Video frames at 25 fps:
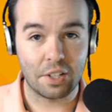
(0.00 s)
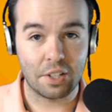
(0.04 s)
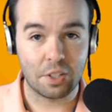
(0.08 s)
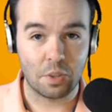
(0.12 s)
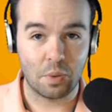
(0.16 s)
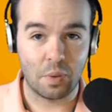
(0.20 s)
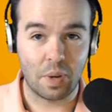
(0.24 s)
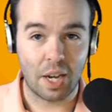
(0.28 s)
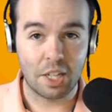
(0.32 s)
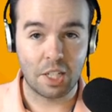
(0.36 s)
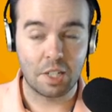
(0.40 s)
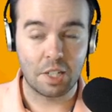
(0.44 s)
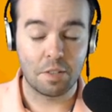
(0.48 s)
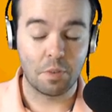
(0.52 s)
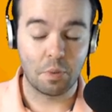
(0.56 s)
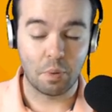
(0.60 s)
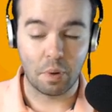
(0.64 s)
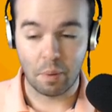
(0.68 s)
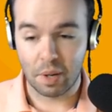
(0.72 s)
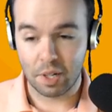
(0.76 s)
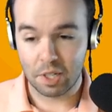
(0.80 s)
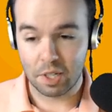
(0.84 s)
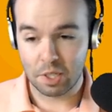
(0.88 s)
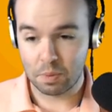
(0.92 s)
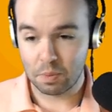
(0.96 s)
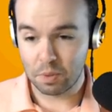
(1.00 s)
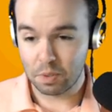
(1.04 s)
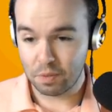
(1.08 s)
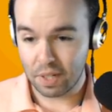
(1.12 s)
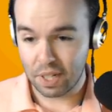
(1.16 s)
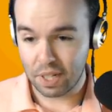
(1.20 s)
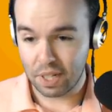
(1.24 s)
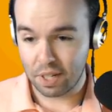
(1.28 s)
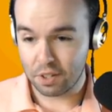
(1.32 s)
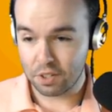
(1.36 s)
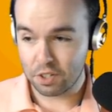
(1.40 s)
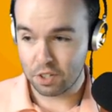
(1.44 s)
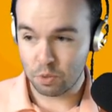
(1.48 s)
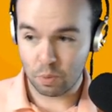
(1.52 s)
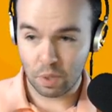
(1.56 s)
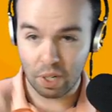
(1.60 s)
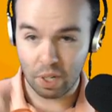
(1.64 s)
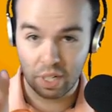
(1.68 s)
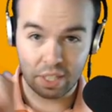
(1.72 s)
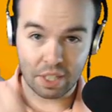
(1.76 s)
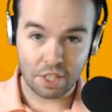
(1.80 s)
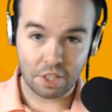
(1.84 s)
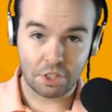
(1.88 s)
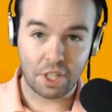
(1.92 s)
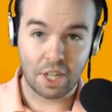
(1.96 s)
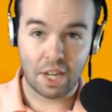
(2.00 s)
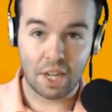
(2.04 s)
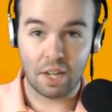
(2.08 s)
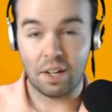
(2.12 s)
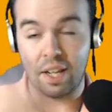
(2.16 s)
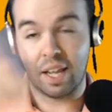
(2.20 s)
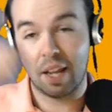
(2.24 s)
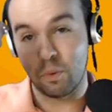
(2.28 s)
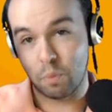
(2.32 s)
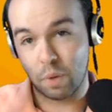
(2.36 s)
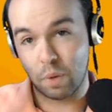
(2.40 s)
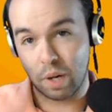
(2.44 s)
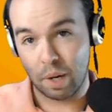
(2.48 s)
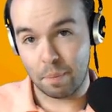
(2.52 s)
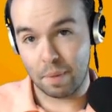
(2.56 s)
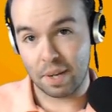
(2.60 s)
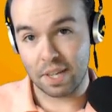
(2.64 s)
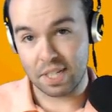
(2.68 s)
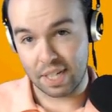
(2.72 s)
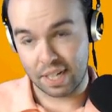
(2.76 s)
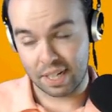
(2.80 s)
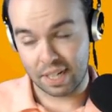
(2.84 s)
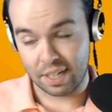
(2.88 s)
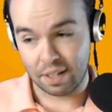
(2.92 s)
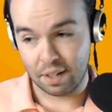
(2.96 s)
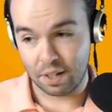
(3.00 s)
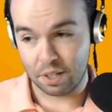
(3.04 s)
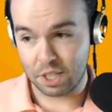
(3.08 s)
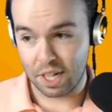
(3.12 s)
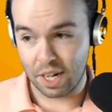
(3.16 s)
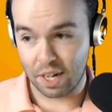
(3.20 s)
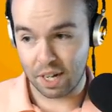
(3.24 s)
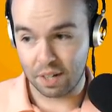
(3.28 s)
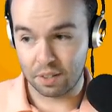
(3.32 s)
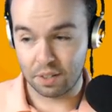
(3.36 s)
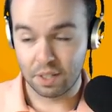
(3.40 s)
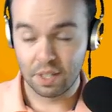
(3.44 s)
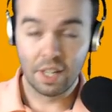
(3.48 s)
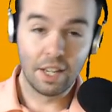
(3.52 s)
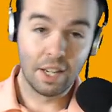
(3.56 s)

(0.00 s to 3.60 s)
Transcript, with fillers: to watch if you want to watch some new videos. There's one on this channel and one on my secondary channel.